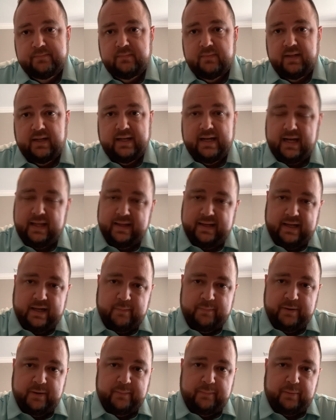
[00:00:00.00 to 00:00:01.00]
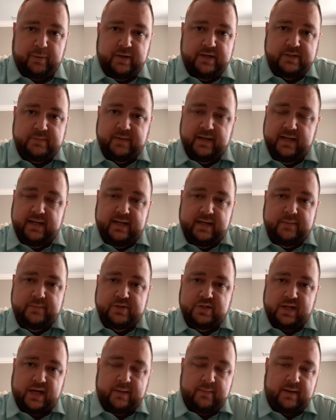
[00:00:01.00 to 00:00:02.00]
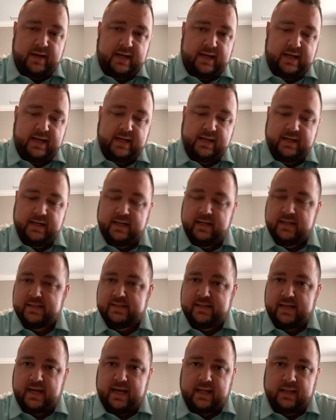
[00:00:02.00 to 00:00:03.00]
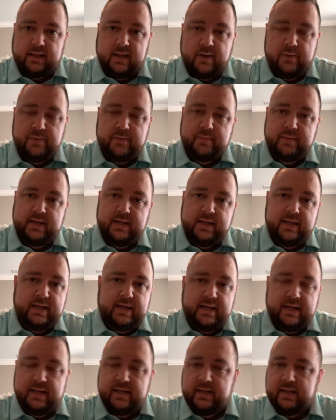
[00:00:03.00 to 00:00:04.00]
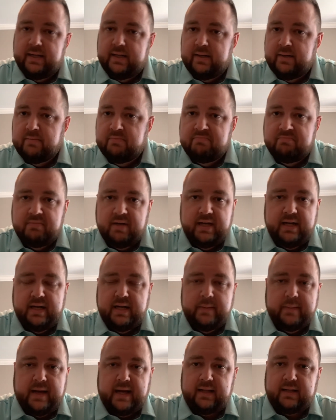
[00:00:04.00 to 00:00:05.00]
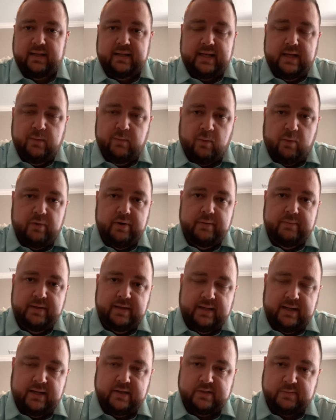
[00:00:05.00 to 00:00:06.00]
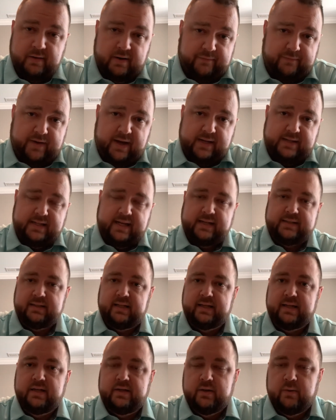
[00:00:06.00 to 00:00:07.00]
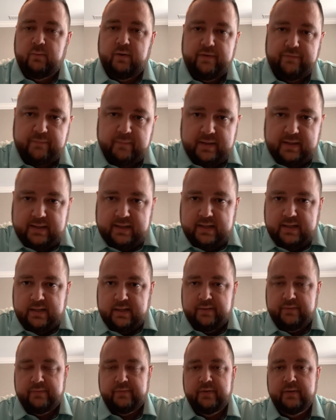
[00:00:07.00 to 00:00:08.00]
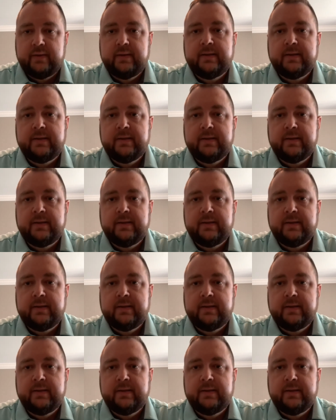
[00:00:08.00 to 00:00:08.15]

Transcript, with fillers: That guy that got up there and preached, man, he didn't even shake my hand. He didn't say hello to me. He didn't he didn't even act like he wanted me there. As a matter of fact, he acted like he couldn't wait for me to leave.